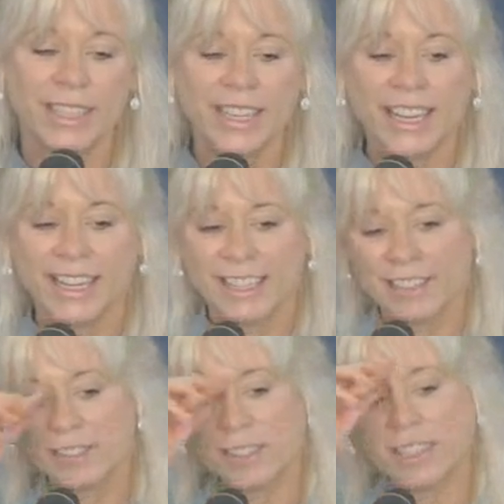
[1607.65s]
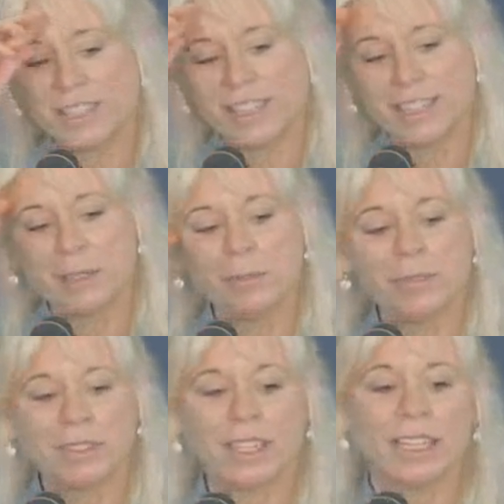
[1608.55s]
And every
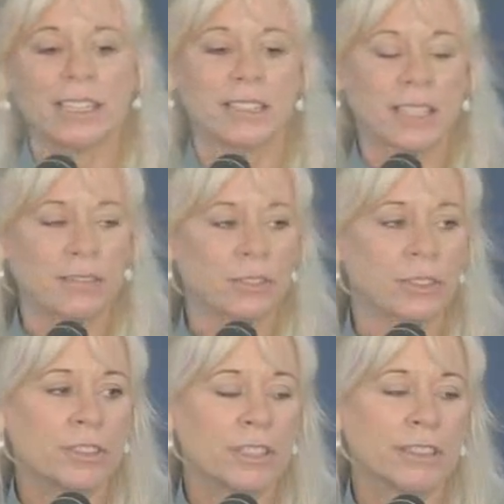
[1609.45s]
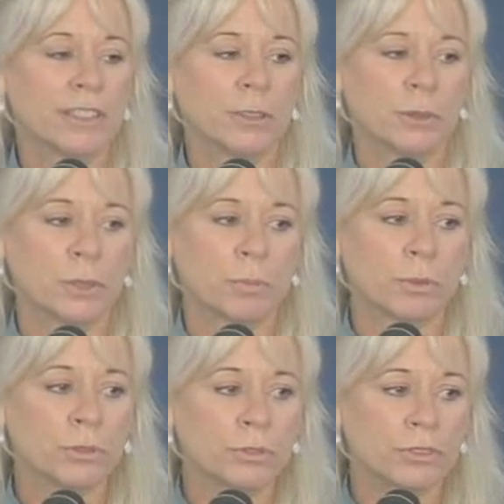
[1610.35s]
time I suffered, there was
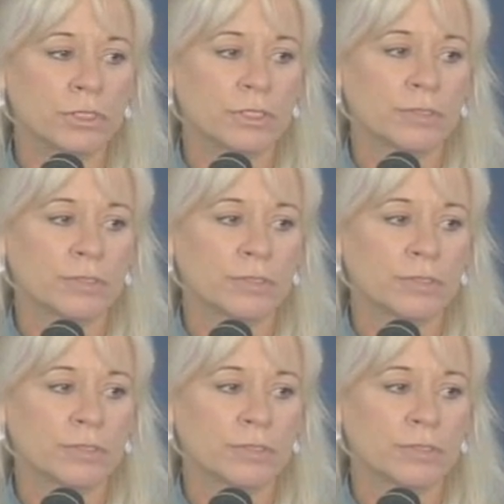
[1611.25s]
proof